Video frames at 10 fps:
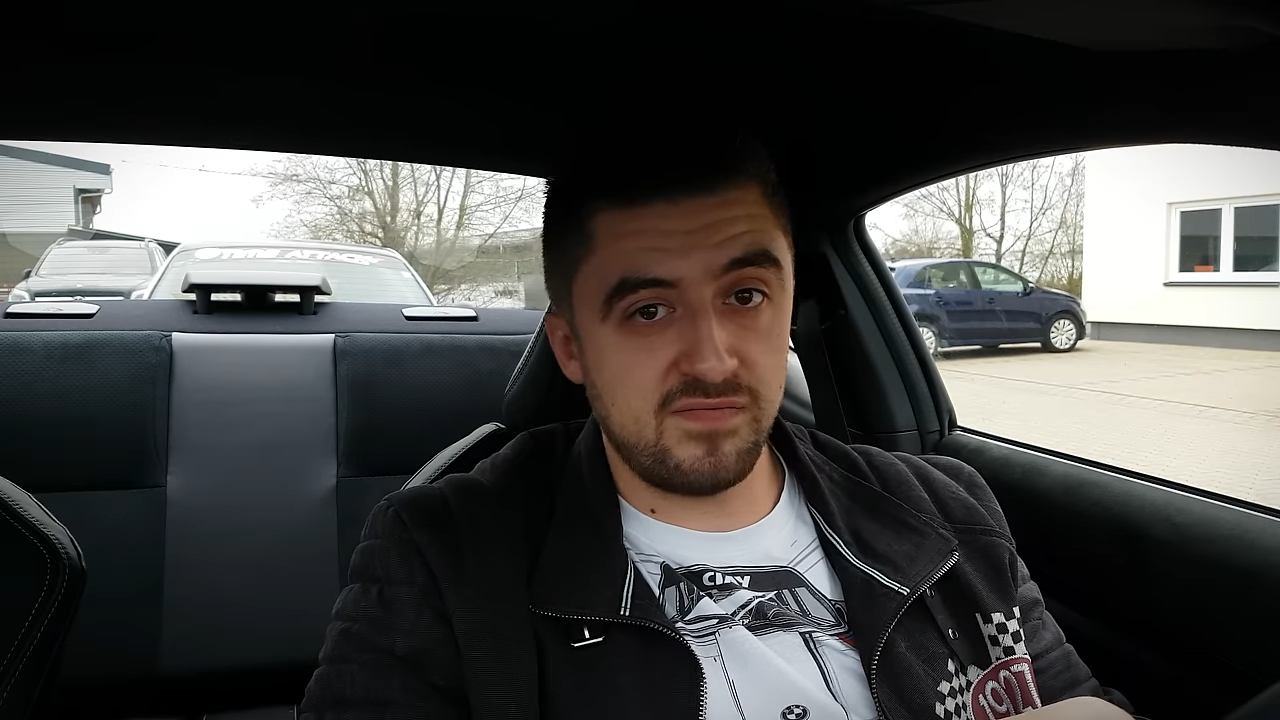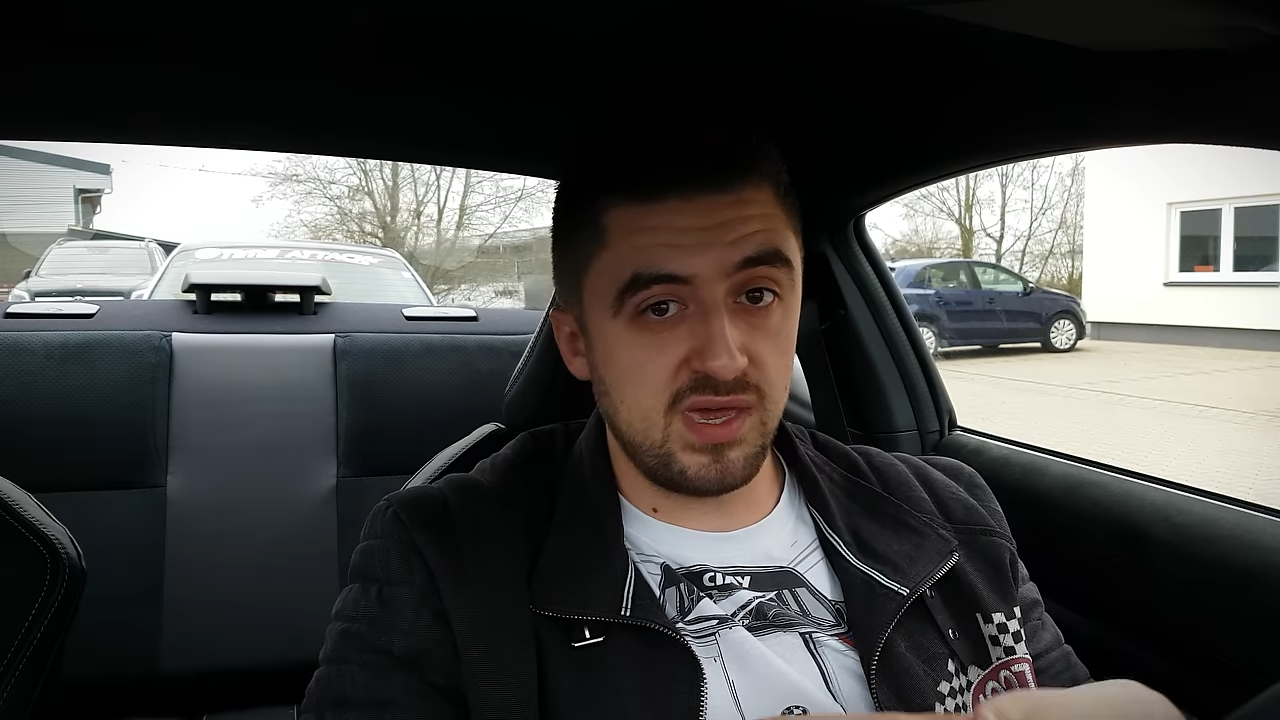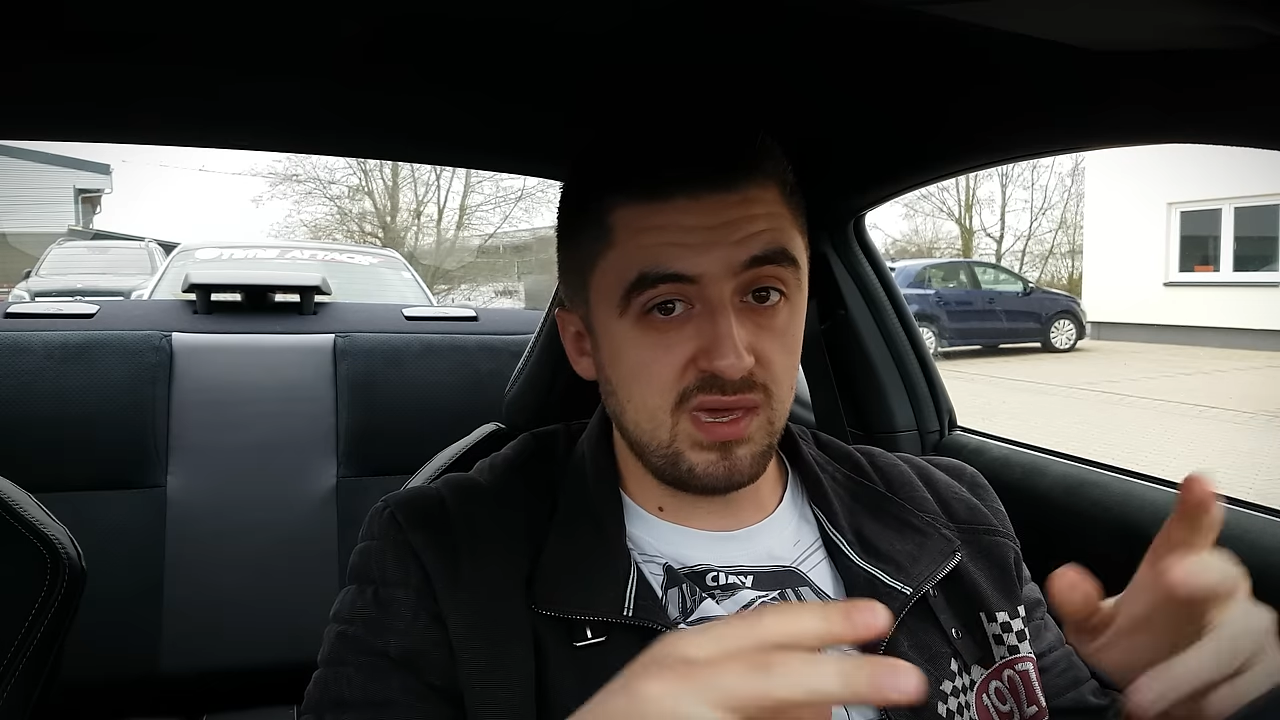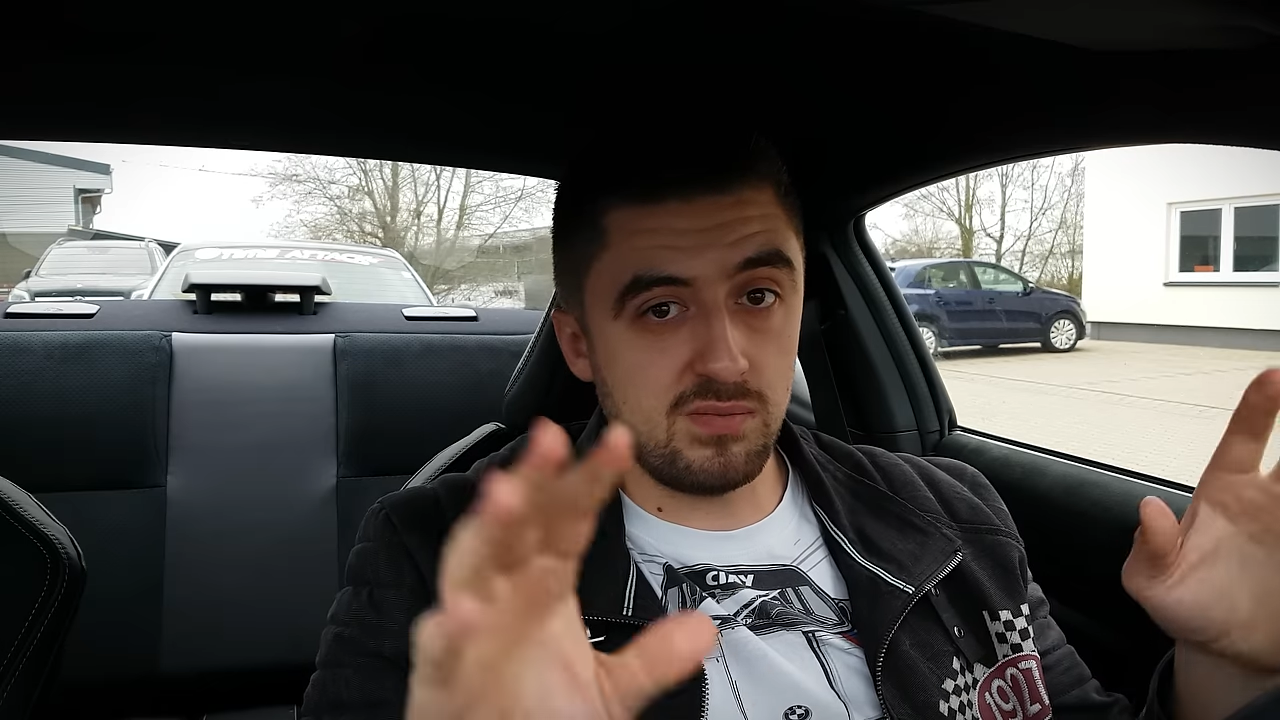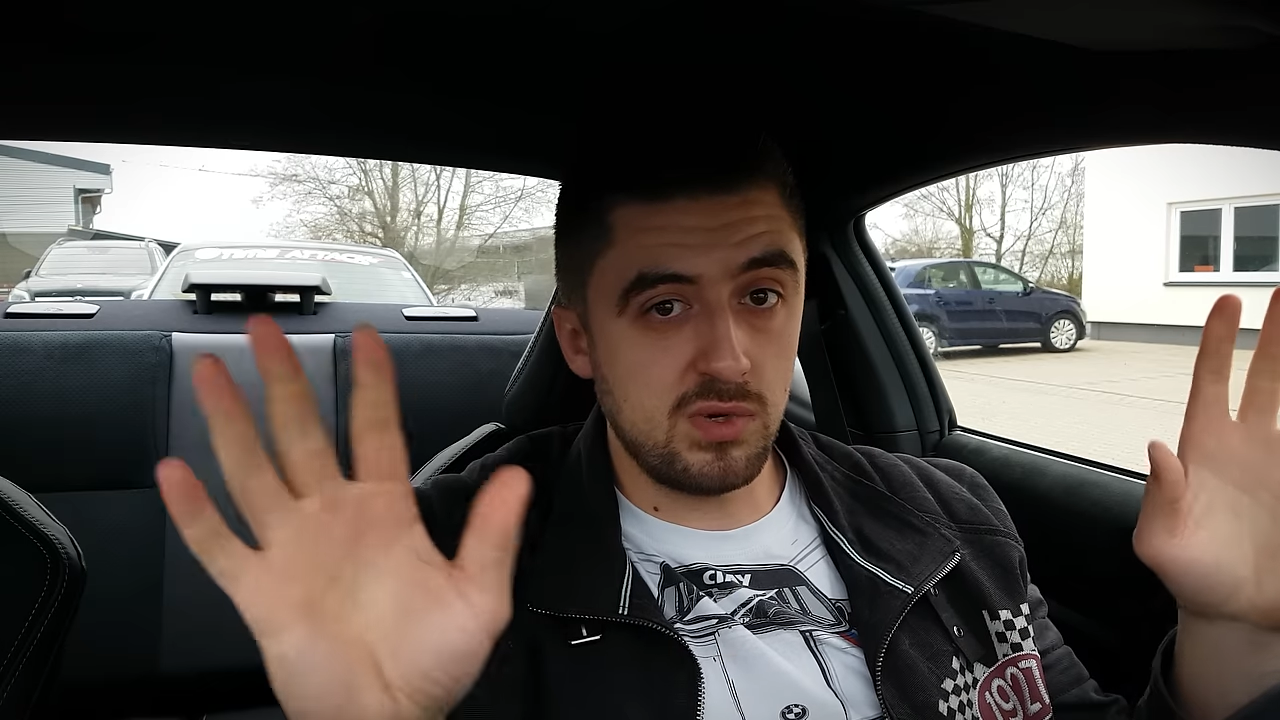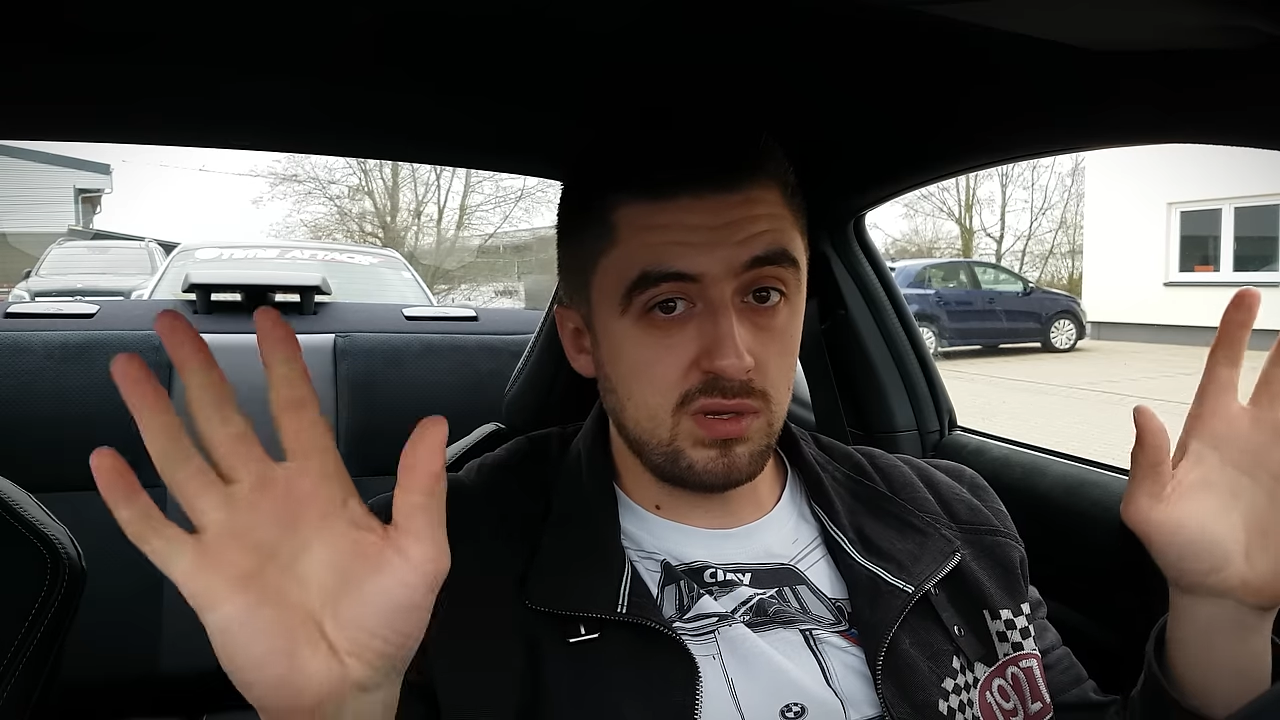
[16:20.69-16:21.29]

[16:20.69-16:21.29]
fame